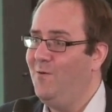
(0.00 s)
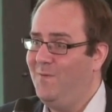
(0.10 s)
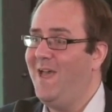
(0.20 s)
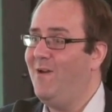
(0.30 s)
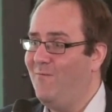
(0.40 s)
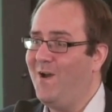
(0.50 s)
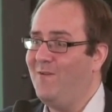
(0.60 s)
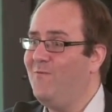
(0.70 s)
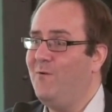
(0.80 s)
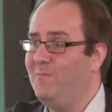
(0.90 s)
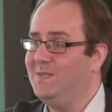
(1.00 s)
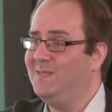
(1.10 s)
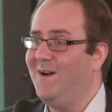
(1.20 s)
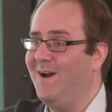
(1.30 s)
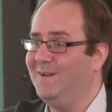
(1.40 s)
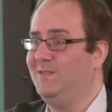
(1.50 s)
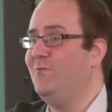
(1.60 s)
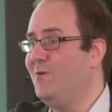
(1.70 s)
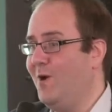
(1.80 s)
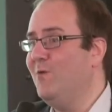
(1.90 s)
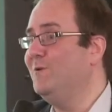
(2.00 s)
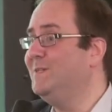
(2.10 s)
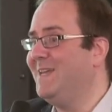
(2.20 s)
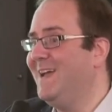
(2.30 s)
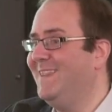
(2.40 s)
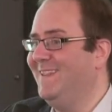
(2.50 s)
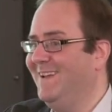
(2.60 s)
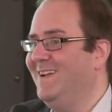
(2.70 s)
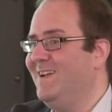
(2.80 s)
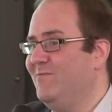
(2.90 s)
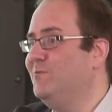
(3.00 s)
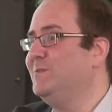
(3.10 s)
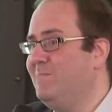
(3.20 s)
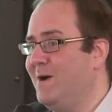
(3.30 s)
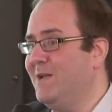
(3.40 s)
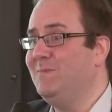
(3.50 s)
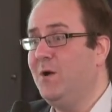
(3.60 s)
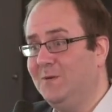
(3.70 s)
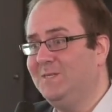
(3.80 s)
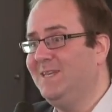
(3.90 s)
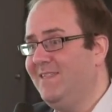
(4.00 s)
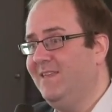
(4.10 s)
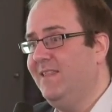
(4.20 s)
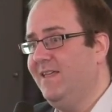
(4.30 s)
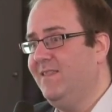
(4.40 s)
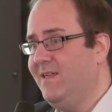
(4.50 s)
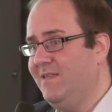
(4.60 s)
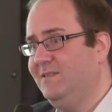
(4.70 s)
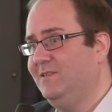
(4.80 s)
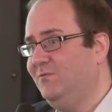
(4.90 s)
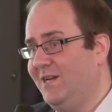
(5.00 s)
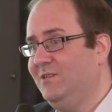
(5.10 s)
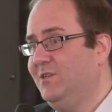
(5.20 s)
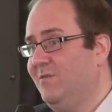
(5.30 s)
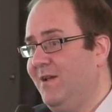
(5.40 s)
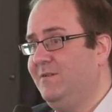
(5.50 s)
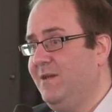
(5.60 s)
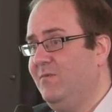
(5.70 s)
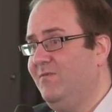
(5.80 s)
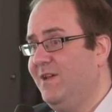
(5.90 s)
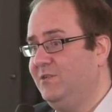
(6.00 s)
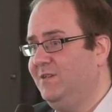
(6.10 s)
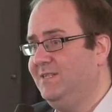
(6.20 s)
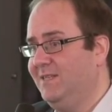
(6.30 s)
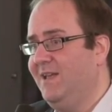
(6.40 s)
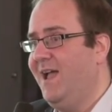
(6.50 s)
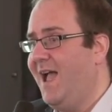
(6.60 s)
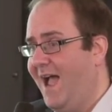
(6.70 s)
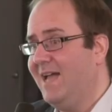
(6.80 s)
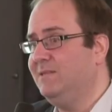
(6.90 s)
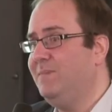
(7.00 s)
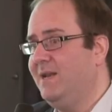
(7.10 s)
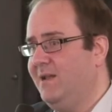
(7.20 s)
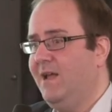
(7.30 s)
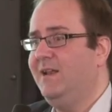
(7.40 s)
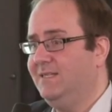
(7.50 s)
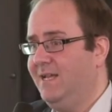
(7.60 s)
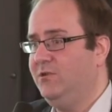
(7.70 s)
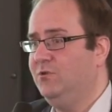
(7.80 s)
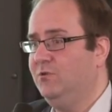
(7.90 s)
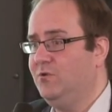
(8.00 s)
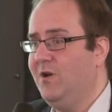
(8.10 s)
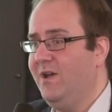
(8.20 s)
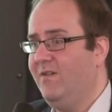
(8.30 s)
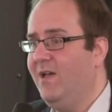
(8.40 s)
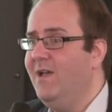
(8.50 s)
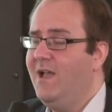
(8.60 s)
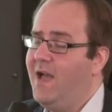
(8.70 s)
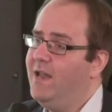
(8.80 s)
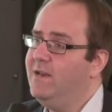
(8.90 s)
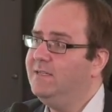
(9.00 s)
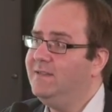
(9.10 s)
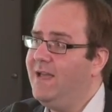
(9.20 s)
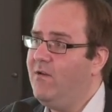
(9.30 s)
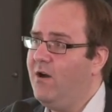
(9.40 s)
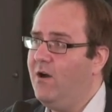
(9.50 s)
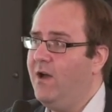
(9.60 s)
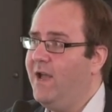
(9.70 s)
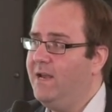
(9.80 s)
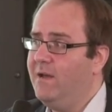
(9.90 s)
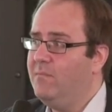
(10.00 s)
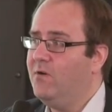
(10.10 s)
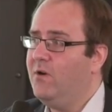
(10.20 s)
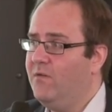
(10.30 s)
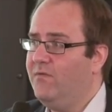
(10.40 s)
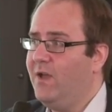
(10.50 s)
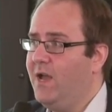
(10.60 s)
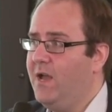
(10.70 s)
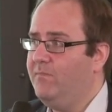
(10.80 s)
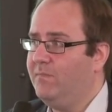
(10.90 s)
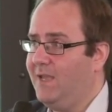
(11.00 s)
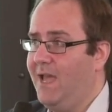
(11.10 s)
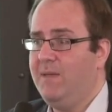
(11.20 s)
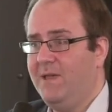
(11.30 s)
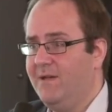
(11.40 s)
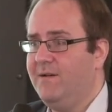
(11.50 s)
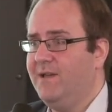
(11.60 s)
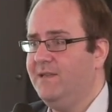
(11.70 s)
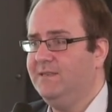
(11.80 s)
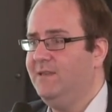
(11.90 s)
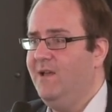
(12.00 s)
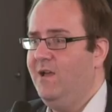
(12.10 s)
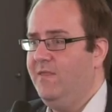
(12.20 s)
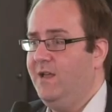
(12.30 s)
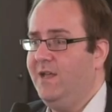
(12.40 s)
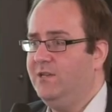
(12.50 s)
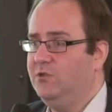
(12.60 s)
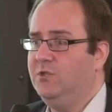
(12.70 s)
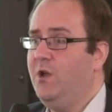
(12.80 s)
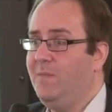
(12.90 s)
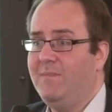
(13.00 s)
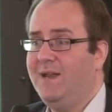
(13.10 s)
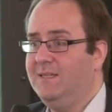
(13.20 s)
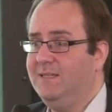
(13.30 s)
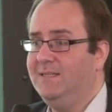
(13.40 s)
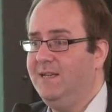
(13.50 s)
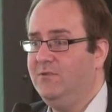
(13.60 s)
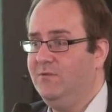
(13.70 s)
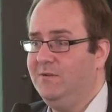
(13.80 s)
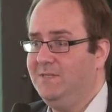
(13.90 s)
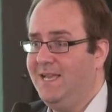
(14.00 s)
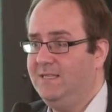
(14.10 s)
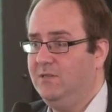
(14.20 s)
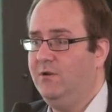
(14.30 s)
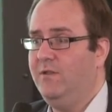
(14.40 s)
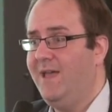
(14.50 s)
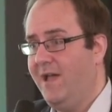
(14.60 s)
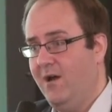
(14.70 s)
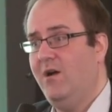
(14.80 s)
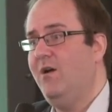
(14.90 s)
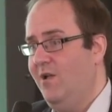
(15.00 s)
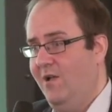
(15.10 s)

were there right from the start. So I would say, of course I'm biased, but I would say that the strategy around deprivation has been an essential driver. And there are a number of KPIs that each genomic medicine centre are assessed on, and they are